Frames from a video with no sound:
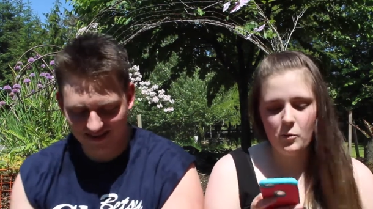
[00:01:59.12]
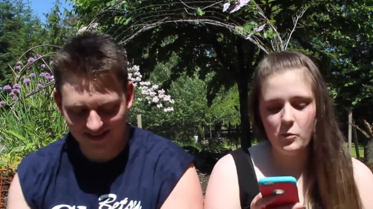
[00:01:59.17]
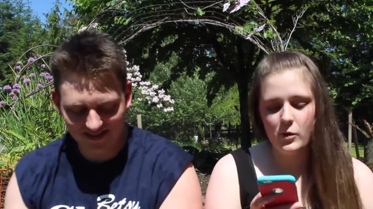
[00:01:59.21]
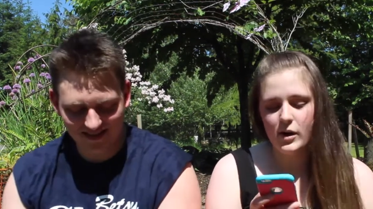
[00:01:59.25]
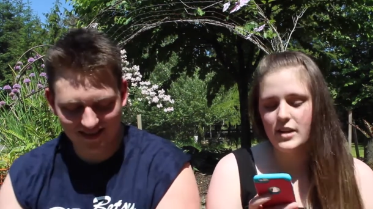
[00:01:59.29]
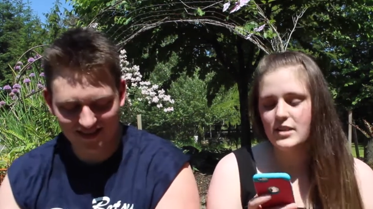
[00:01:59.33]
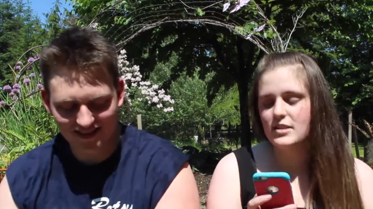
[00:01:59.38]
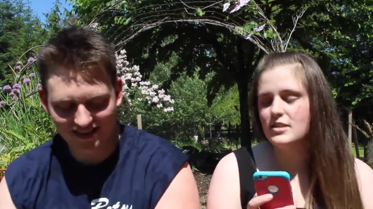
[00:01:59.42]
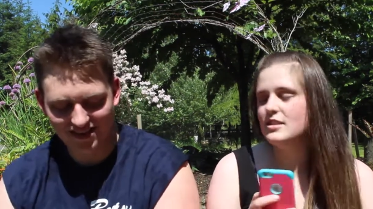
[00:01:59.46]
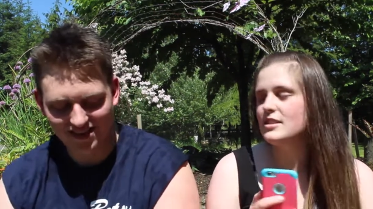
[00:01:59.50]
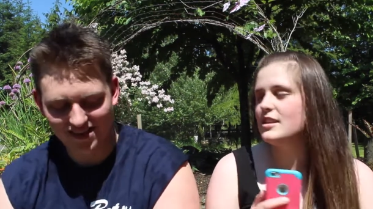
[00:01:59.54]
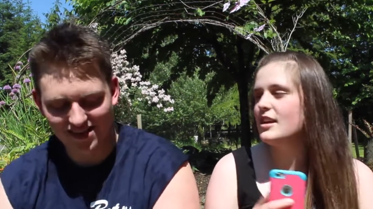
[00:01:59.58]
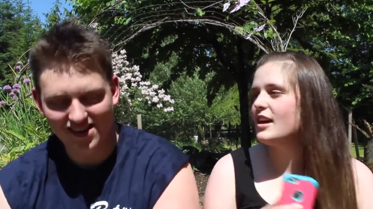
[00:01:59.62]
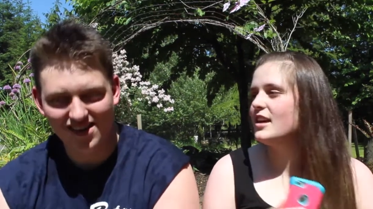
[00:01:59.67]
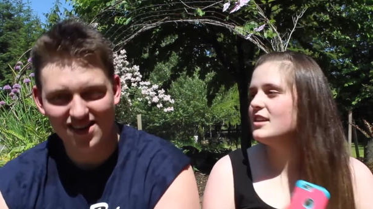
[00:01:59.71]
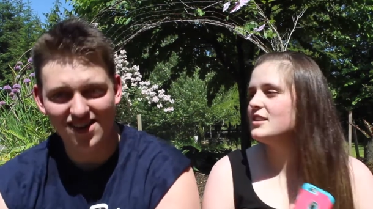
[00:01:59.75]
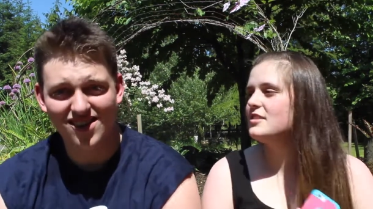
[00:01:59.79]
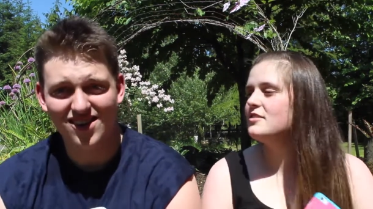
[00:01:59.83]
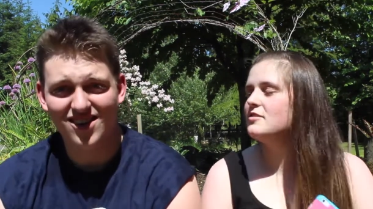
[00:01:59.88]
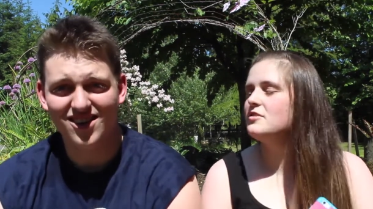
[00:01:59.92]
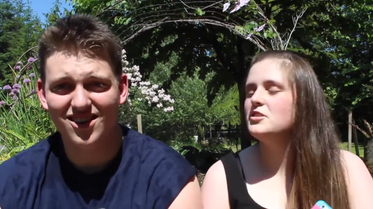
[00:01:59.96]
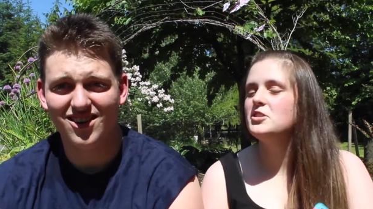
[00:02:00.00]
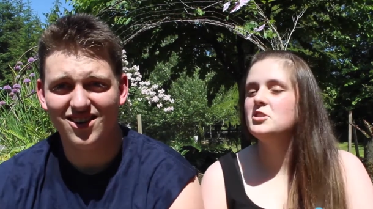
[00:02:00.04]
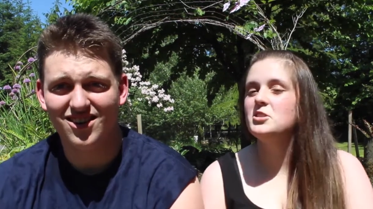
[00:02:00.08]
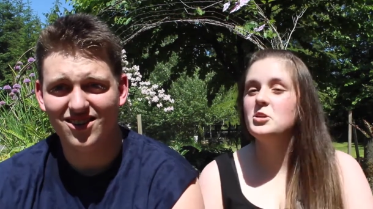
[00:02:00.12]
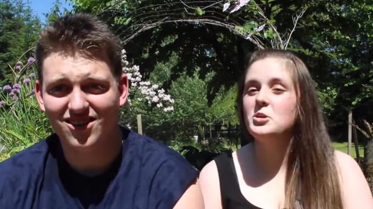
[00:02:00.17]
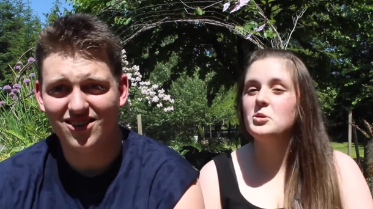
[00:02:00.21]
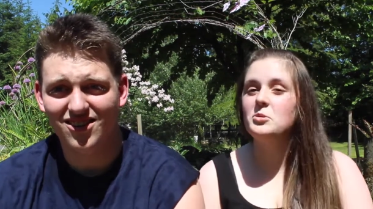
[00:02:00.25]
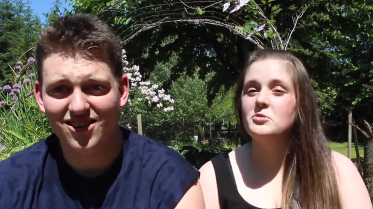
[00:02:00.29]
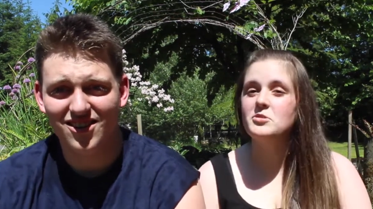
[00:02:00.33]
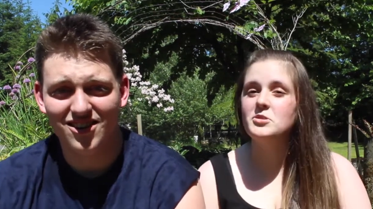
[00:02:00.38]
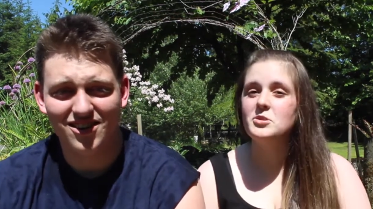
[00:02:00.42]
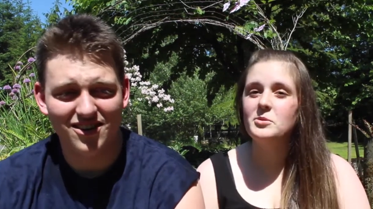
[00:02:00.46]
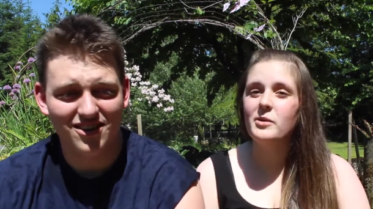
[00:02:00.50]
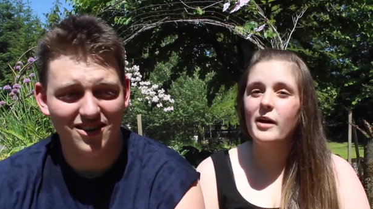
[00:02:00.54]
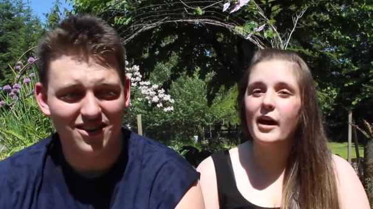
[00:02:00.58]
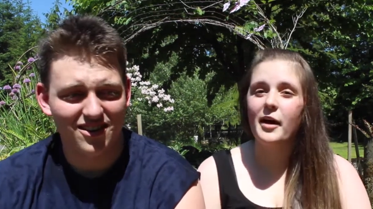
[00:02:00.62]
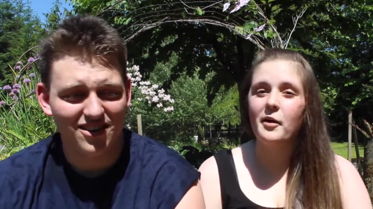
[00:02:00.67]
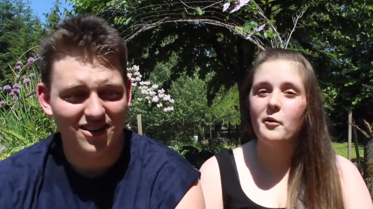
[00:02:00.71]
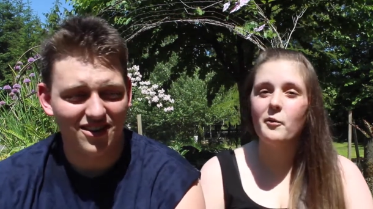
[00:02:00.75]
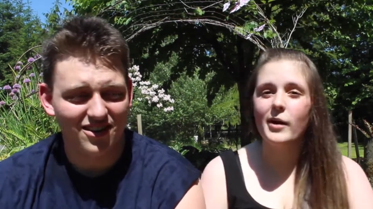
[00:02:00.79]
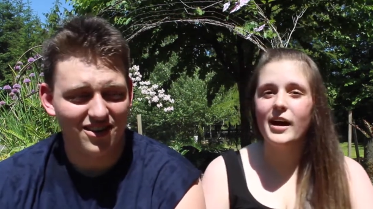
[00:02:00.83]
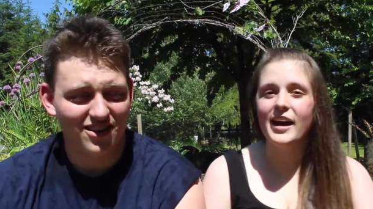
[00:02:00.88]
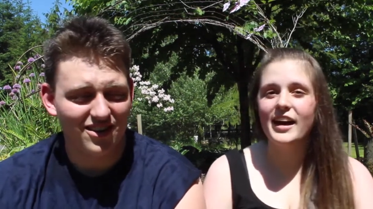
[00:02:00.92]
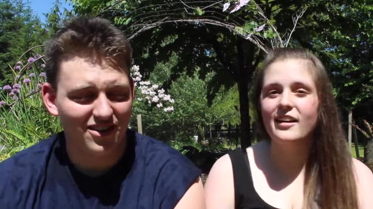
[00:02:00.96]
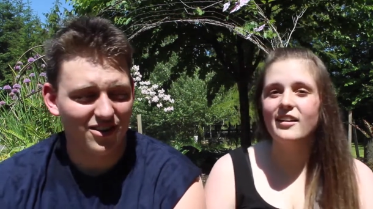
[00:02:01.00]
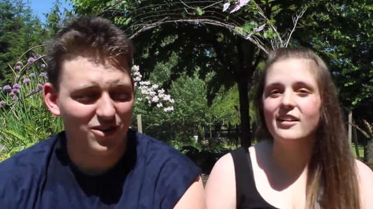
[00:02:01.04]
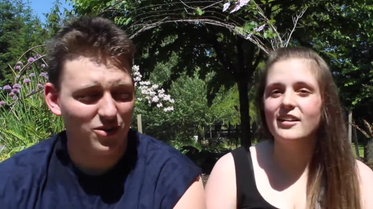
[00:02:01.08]
Speaker 1: What size of shoe do I
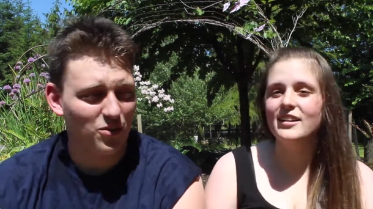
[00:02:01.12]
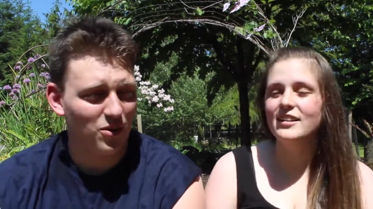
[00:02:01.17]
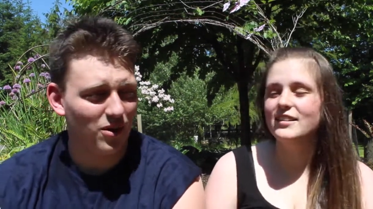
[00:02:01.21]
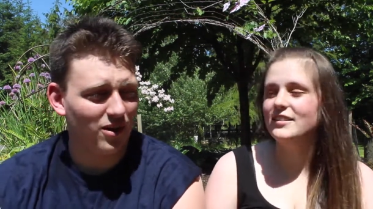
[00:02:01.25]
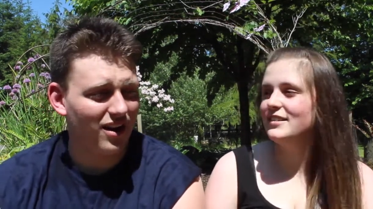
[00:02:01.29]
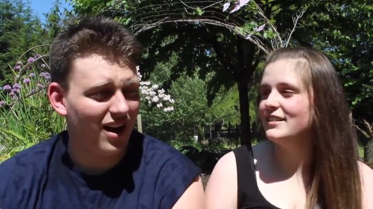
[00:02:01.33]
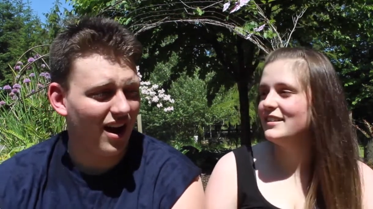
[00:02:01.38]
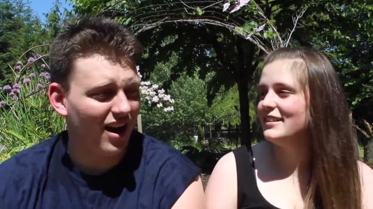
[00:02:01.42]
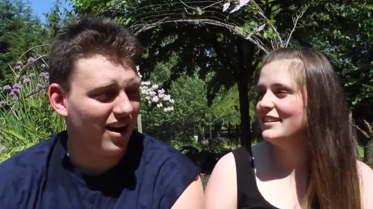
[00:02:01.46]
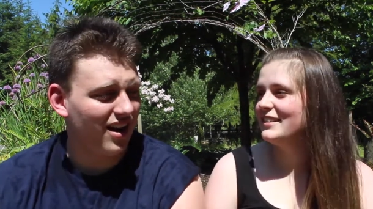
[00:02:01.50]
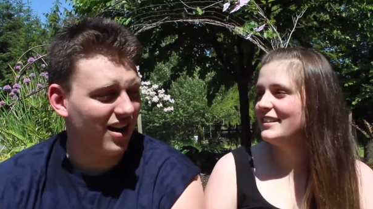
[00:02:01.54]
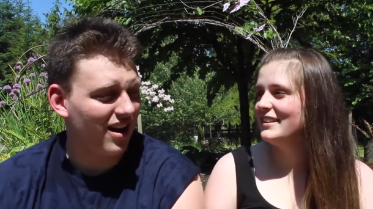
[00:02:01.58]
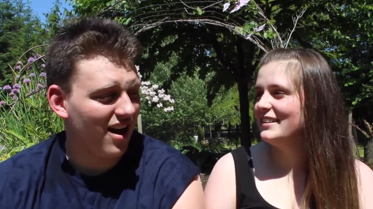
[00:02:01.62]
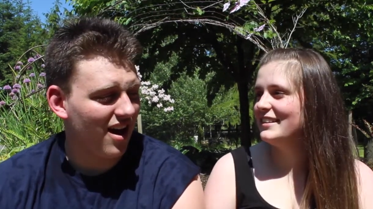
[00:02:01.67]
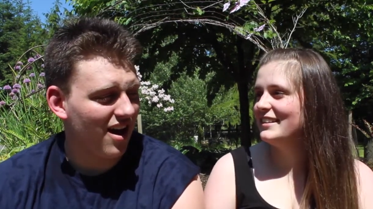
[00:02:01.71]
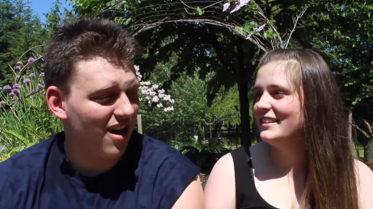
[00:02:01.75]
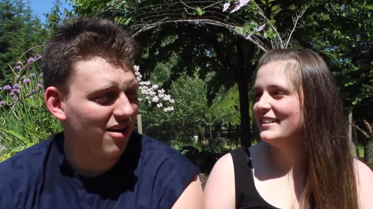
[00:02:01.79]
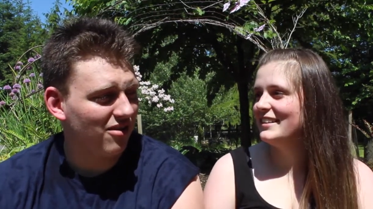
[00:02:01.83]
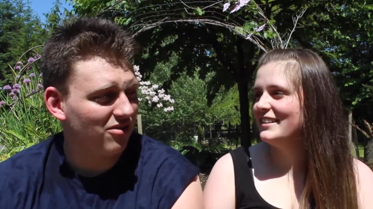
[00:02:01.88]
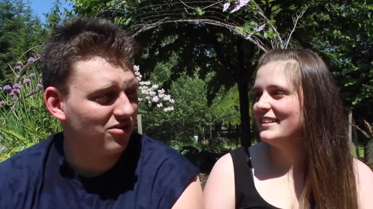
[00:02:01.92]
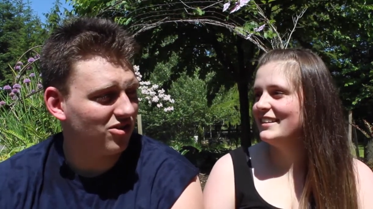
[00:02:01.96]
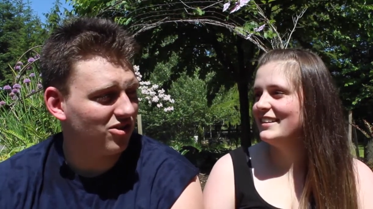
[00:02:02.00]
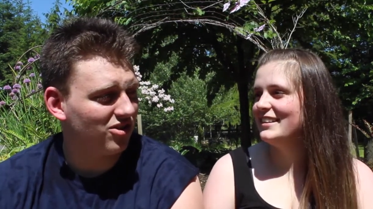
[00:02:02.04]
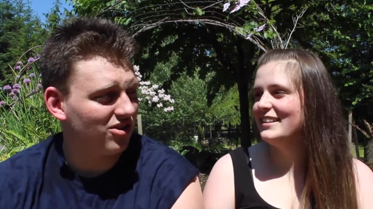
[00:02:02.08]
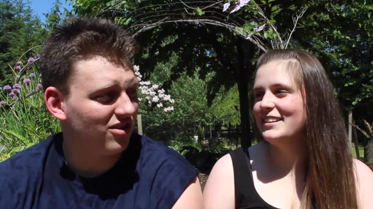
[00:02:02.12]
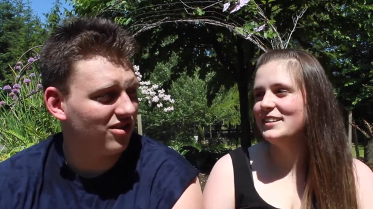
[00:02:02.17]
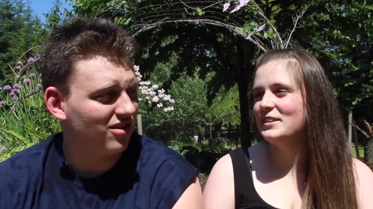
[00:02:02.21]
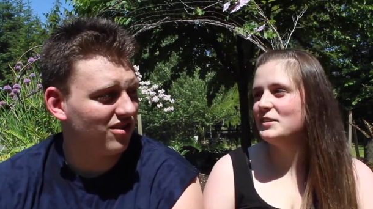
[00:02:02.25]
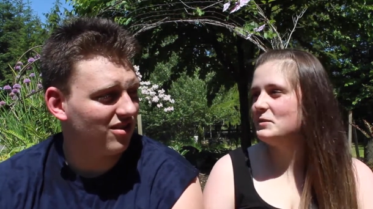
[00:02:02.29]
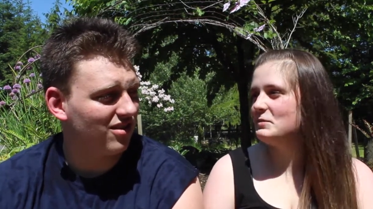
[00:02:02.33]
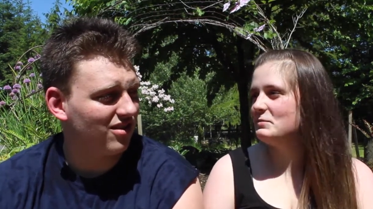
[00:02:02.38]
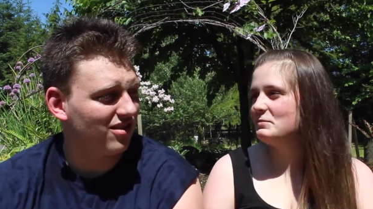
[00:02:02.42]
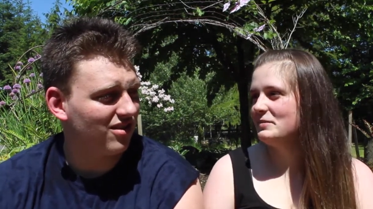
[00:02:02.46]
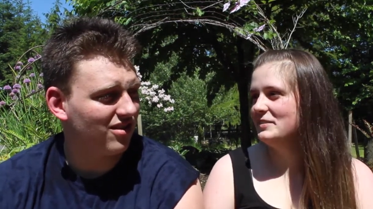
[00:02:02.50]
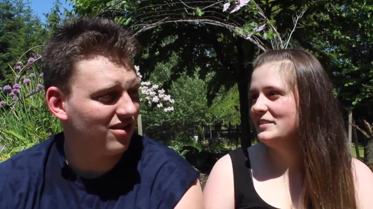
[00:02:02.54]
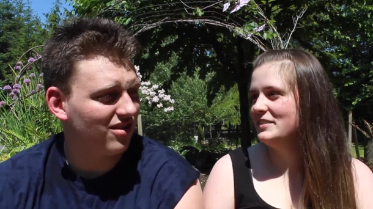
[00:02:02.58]
wear?
Speaker 2: You wear nine and a halfs. Nope.